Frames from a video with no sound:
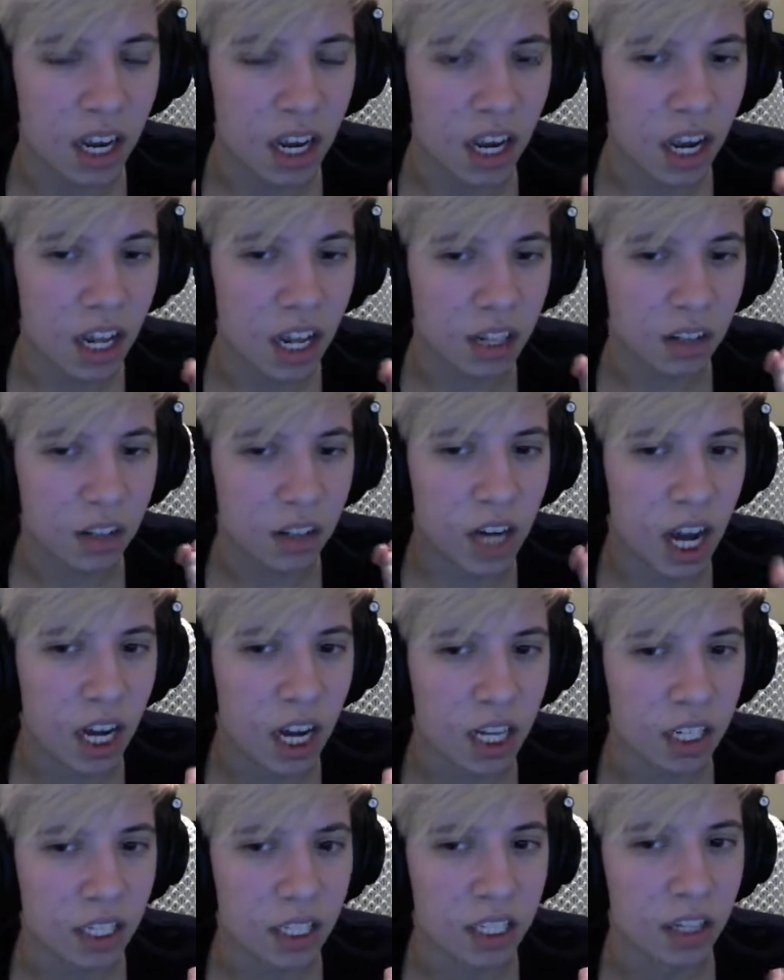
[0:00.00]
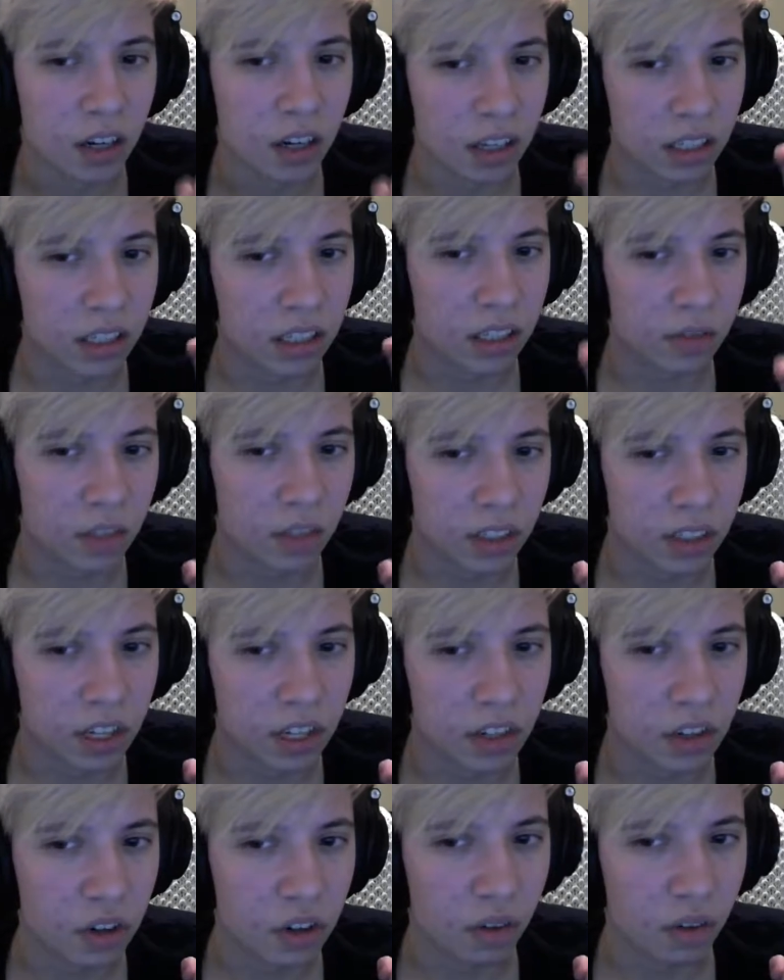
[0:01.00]
and they're not going to start a
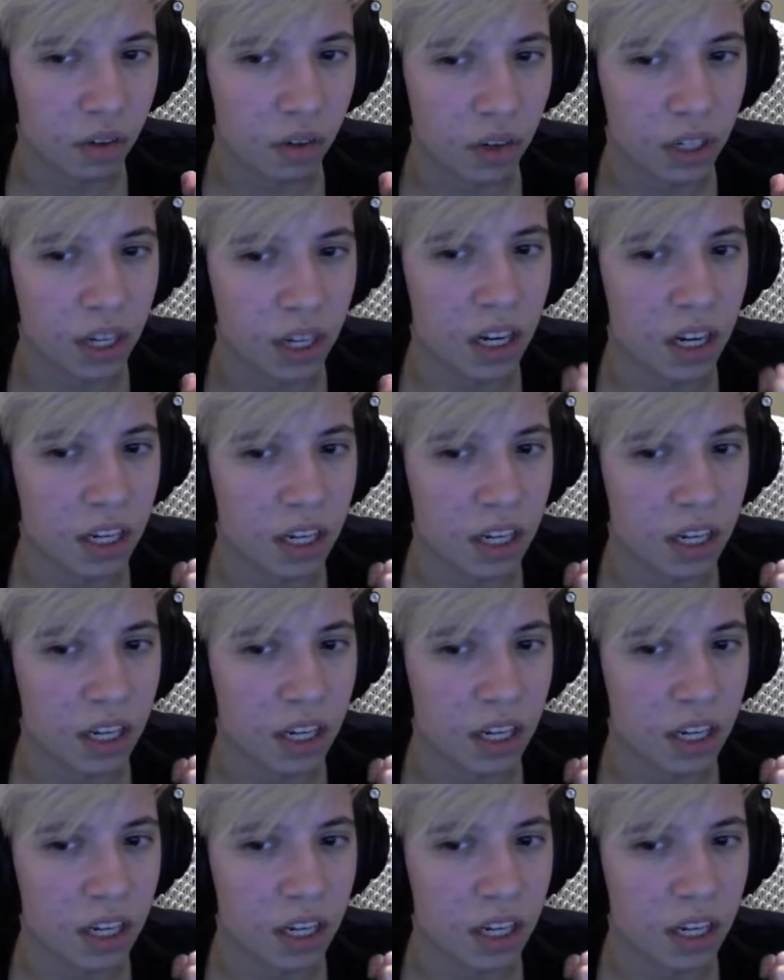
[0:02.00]
civilization over again.